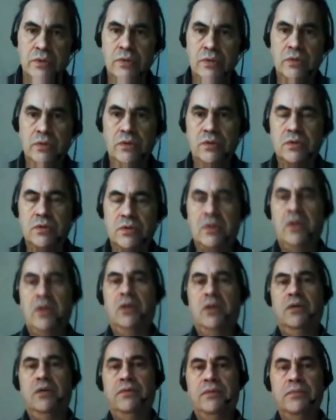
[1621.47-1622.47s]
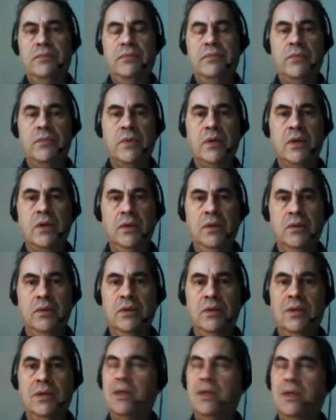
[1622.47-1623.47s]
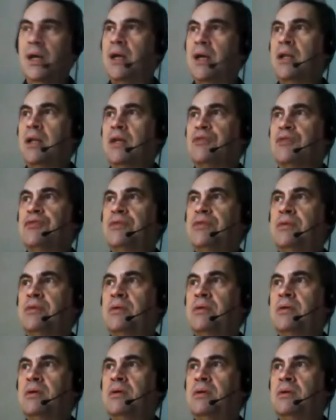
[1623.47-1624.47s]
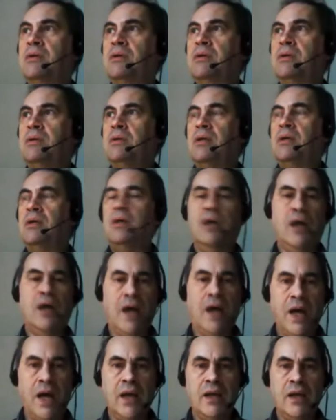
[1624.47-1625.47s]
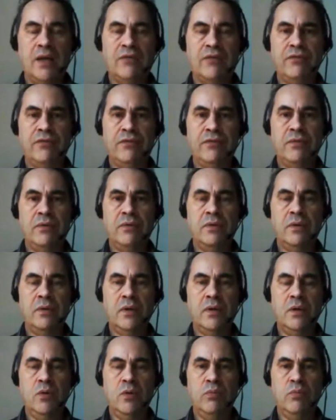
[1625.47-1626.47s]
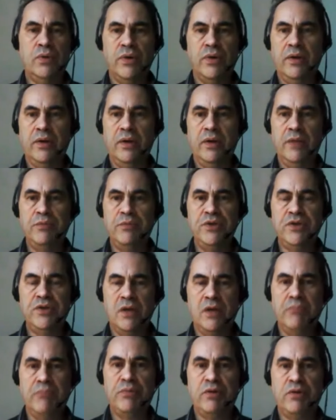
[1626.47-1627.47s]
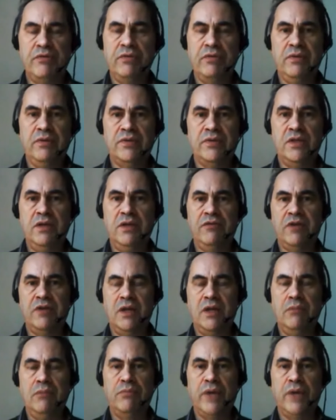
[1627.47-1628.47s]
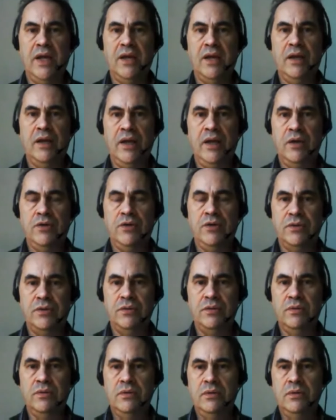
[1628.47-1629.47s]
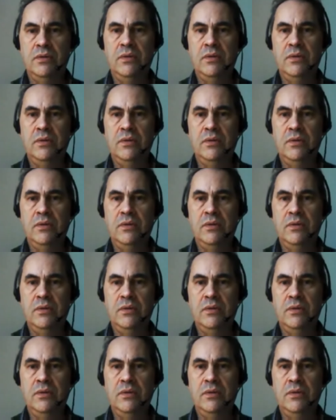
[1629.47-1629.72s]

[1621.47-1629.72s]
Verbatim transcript: who just kind of, oh, a cliff, a high cliff. Oh boy, let me jump off of it and see if I can break a leg or two. Yeah,